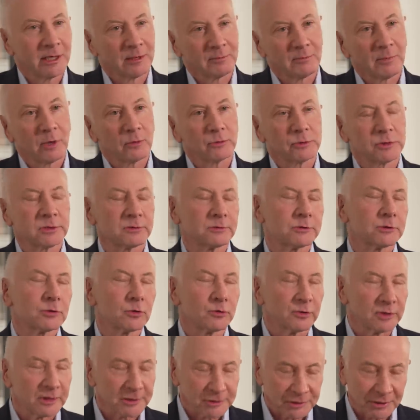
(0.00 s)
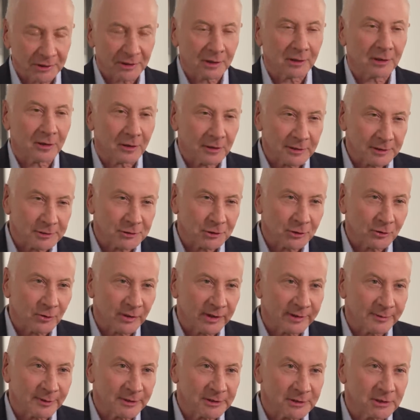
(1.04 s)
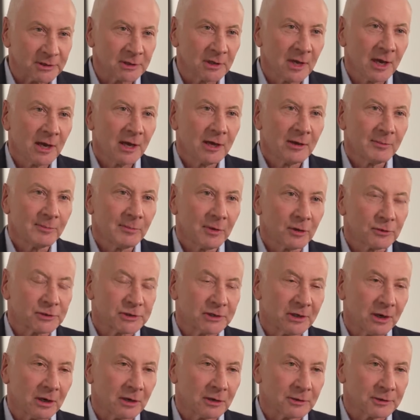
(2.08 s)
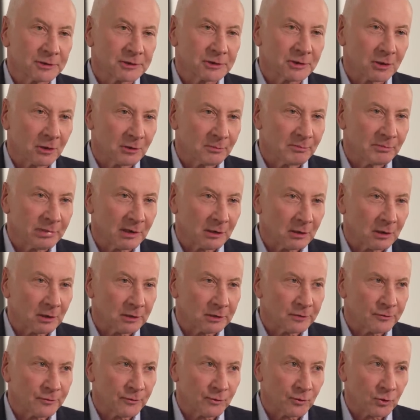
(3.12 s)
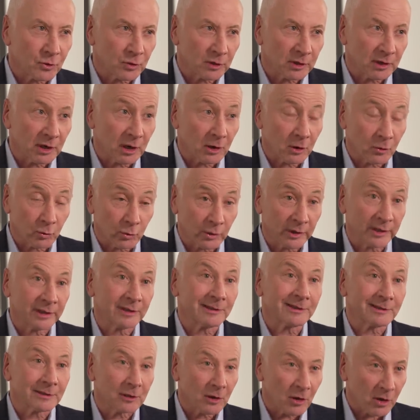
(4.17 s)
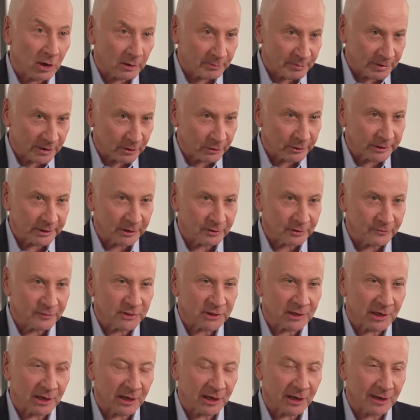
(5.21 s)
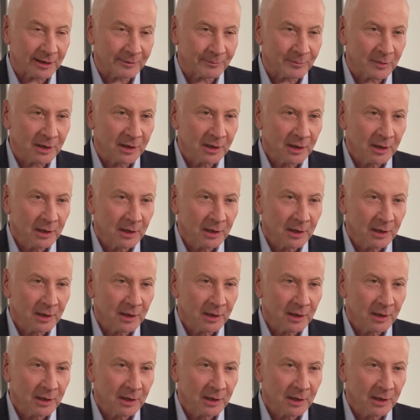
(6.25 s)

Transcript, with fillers: In most traditional artist agreements, most artists are barred for a really long period of time